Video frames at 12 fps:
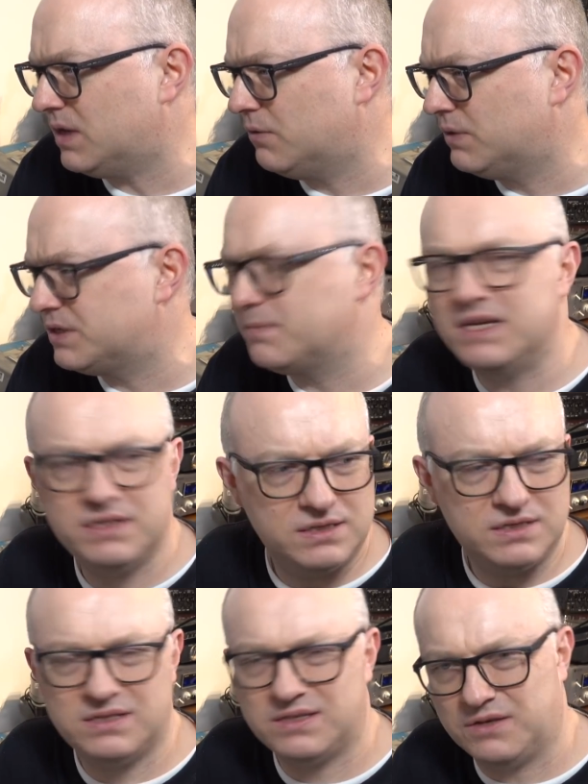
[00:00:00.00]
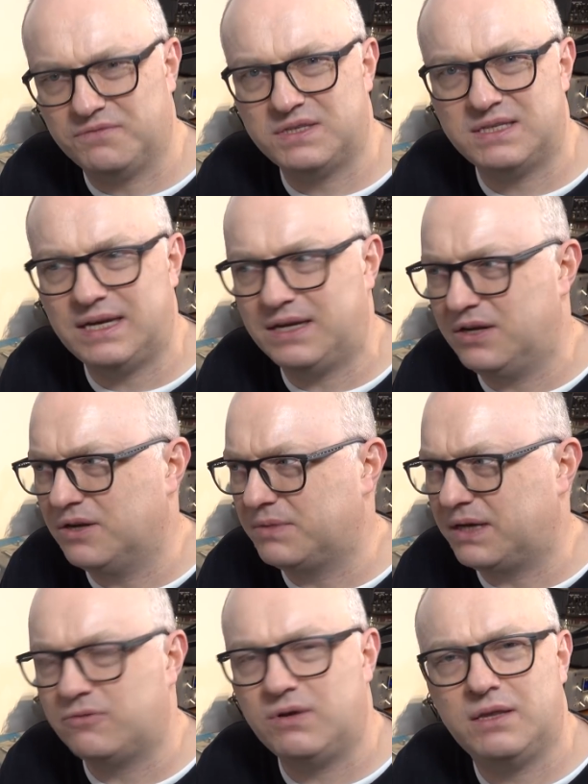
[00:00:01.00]
which means that there's stuff stacking up
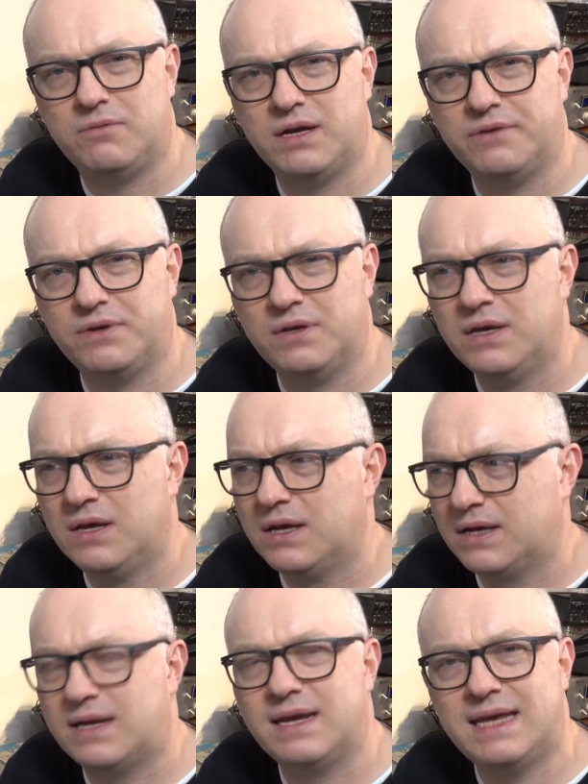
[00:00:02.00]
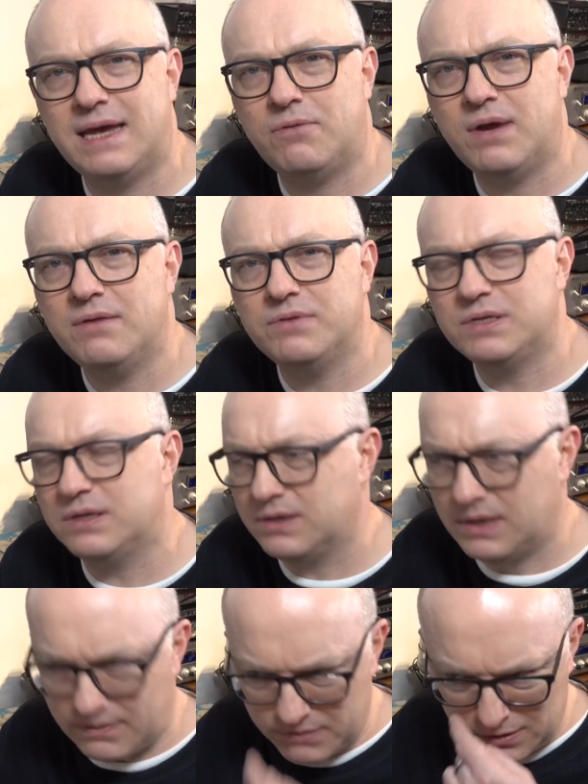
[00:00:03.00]
that I'd really rather kind of get round to
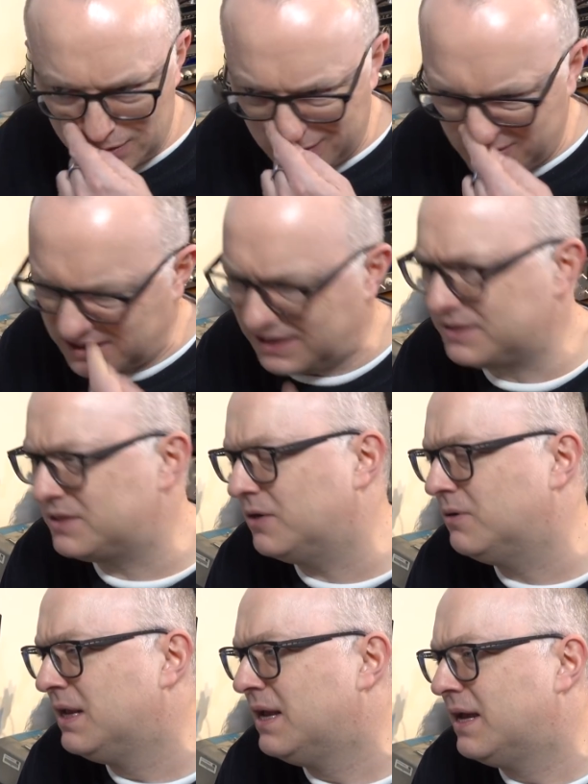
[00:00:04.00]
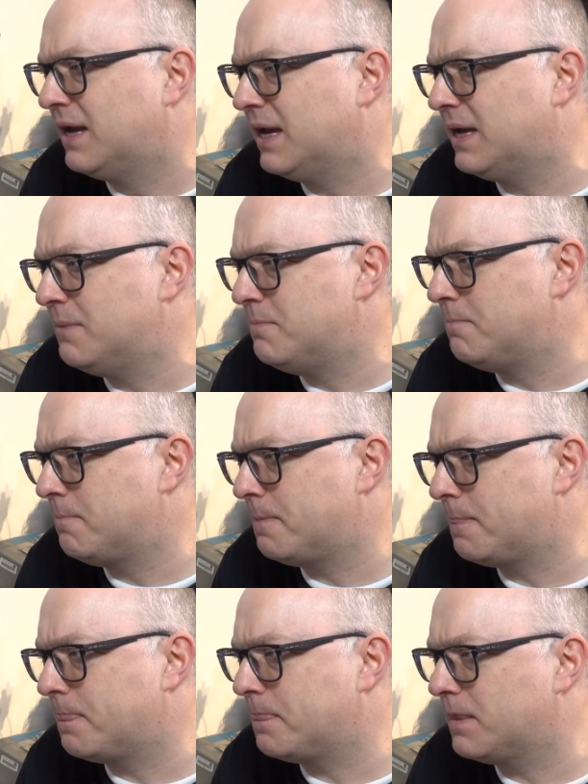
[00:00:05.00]
having a good look at. So I'm
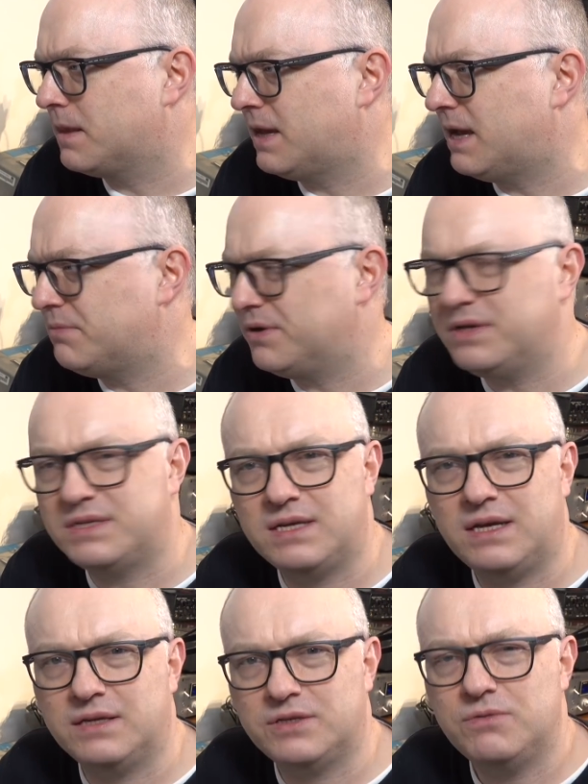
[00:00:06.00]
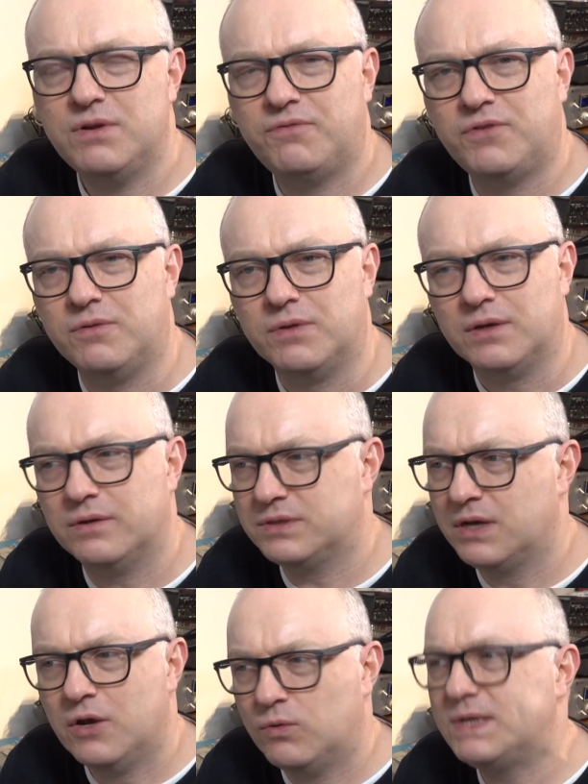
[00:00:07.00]
going to start doing a few of those,
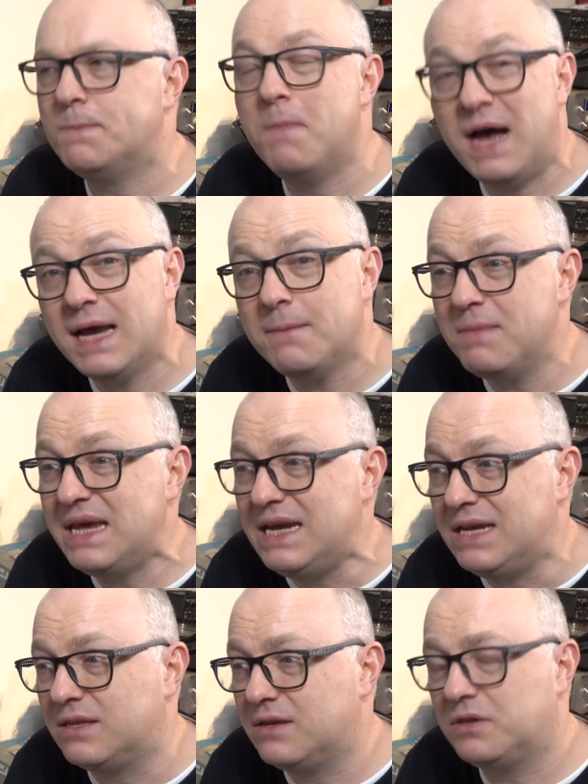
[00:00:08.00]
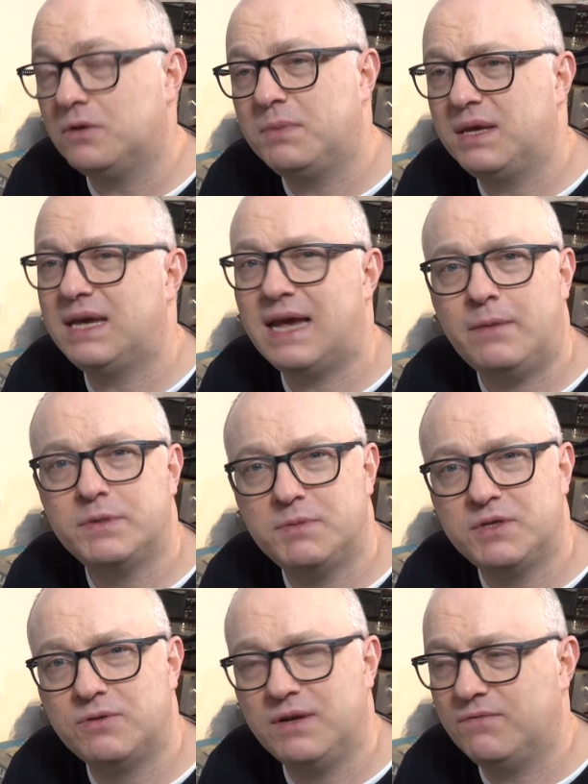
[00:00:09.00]
which might mean that there'll be gaps
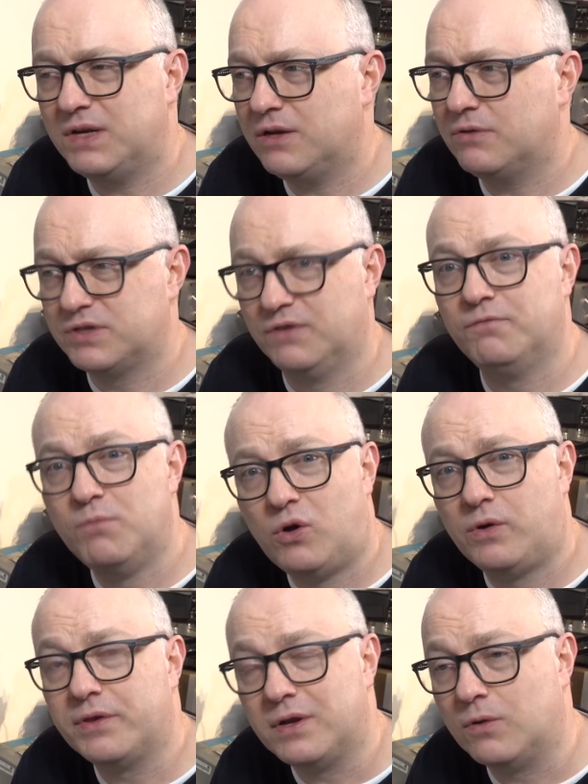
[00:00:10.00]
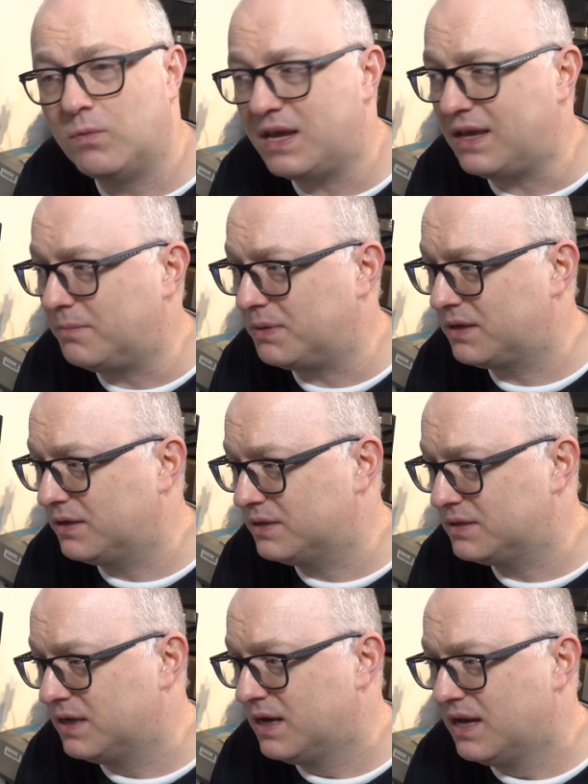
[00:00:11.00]
between videos of more than a week,
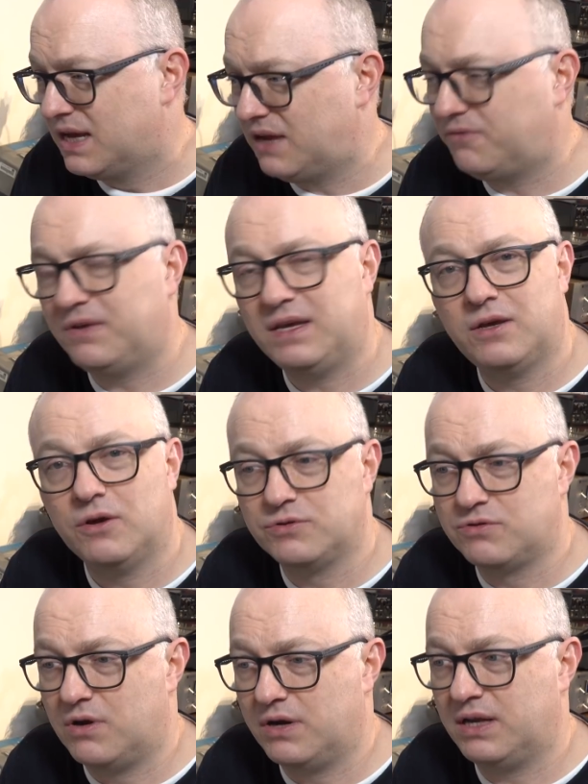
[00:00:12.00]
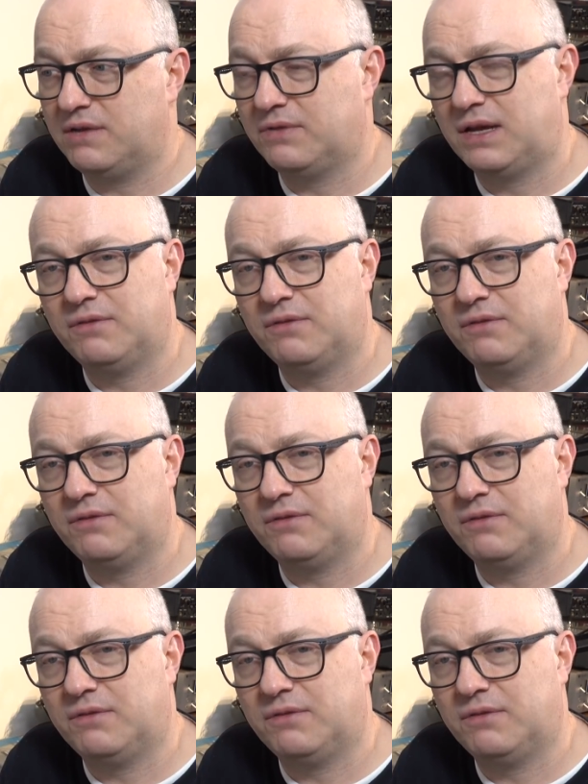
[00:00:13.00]
because if it goes wrong, it